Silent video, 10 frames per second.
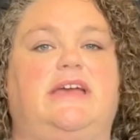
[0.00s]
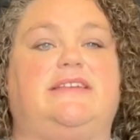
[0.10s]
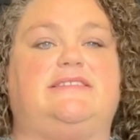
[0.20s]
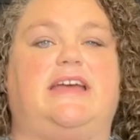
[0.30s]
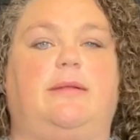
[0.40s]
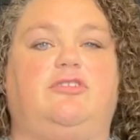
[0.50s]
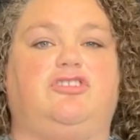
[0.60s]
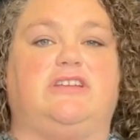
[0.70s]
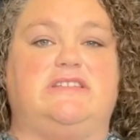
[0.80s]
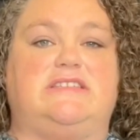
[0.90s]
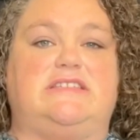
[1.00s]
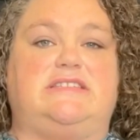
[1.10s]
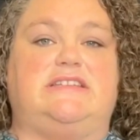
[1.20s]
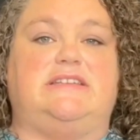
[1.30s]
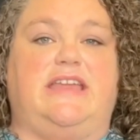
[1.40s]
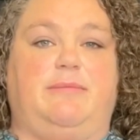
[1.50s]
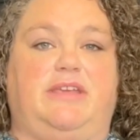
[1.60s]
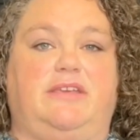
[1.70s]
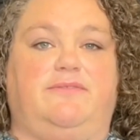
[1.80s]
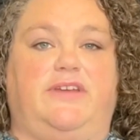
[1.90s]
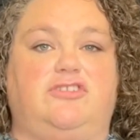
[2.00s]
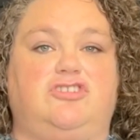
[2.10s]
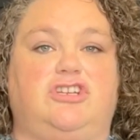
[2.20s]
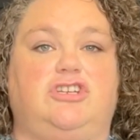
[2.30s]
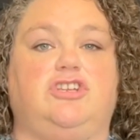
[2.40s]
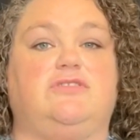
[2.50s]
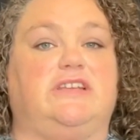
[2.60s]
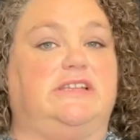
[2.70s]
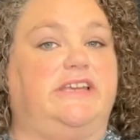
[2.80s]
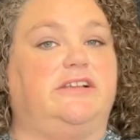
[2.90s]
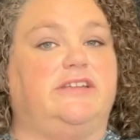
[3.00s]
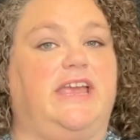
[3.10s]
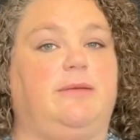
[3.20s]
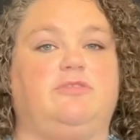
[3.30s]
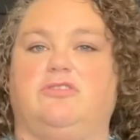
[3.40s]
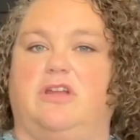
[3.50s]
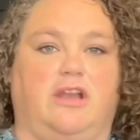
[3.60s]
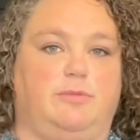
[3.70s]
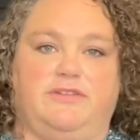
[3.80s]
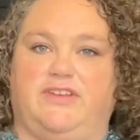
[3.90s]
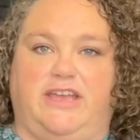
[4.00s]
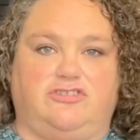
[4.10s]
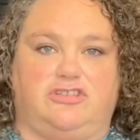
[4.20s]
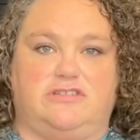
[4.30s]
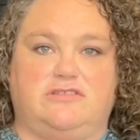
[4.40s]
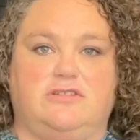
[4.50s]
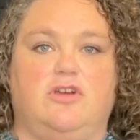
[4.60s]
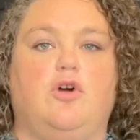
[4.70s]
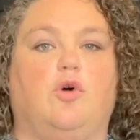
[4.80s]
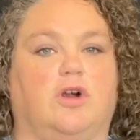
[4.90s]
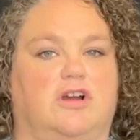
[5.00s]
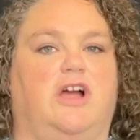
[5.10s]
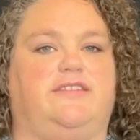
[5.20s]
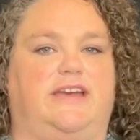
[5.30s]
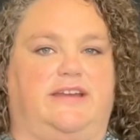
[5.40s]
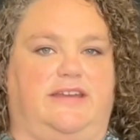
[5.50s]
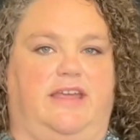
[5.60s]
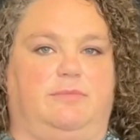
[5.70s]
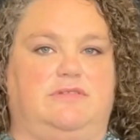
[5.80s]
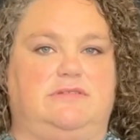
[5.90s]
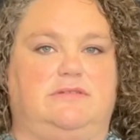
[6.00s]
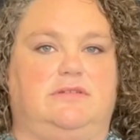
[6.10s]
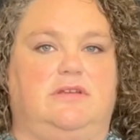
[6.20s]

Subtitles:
Establish a consistent naming convention using legal names, not abbreviations, or contact names.